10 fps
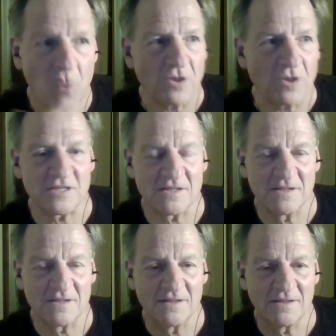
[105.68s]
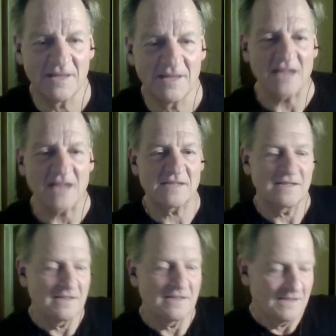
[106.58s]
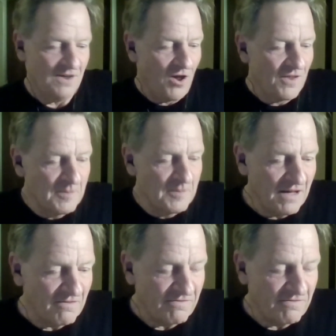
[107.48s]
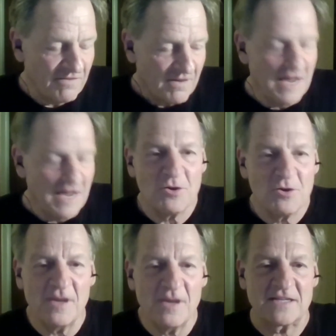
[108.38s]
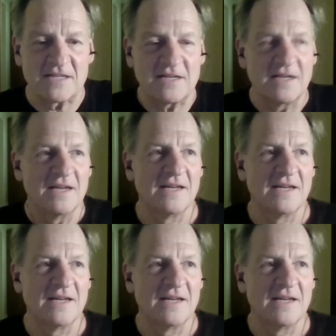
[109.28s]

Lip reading: Of course, yes, all of the above. Name your risk.